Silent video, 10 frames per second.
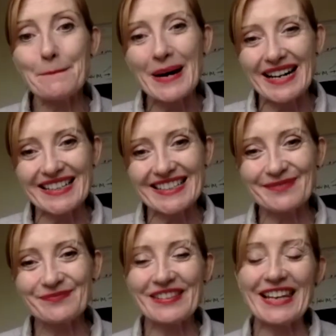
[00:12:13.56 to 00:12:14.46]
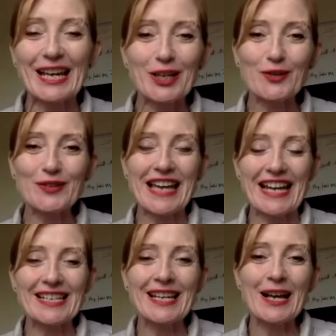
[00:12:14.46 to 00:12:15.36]
But like you
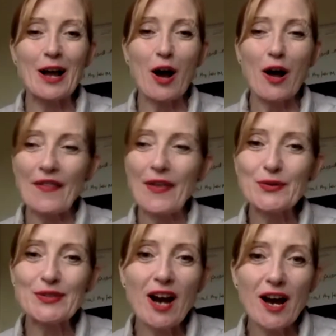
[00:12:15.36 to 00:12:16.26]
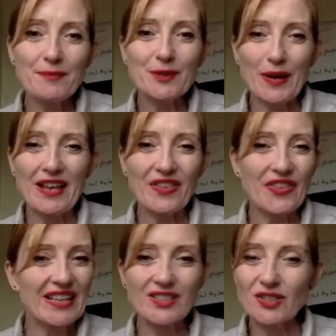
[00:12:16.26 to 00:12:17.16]
said, are those times where
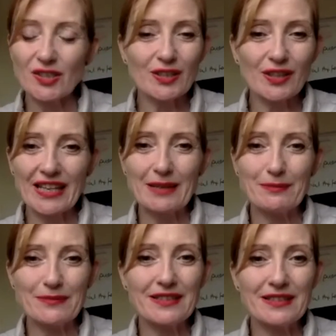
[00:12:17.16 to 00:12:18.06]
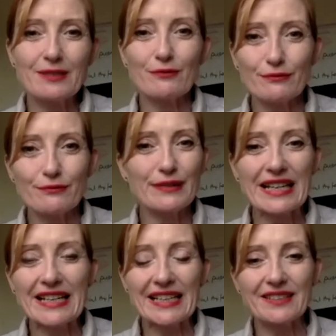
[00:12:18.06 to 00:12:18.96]
things just seem
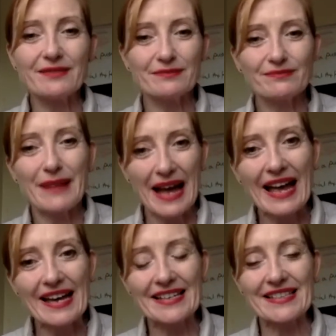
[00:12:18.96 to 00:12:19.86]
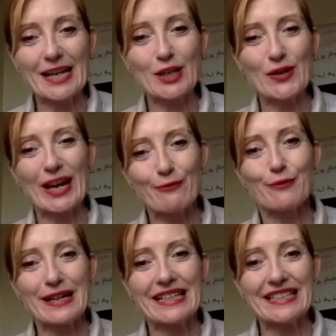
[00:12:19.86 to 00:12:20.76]
really bad and you get
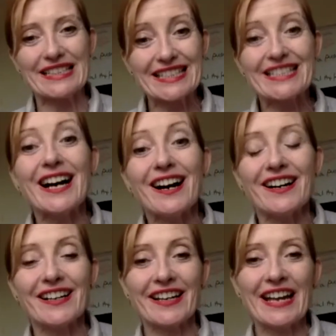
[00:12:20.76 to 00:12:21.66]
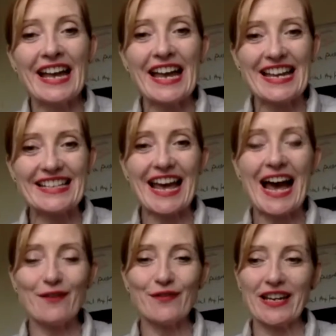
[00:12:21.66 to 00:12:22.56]
really stuck, it's
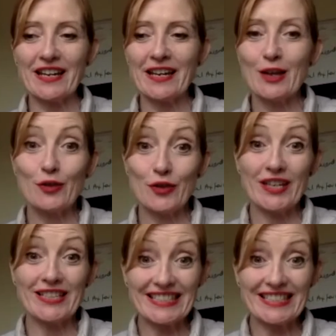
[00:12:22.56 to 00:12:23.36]
having the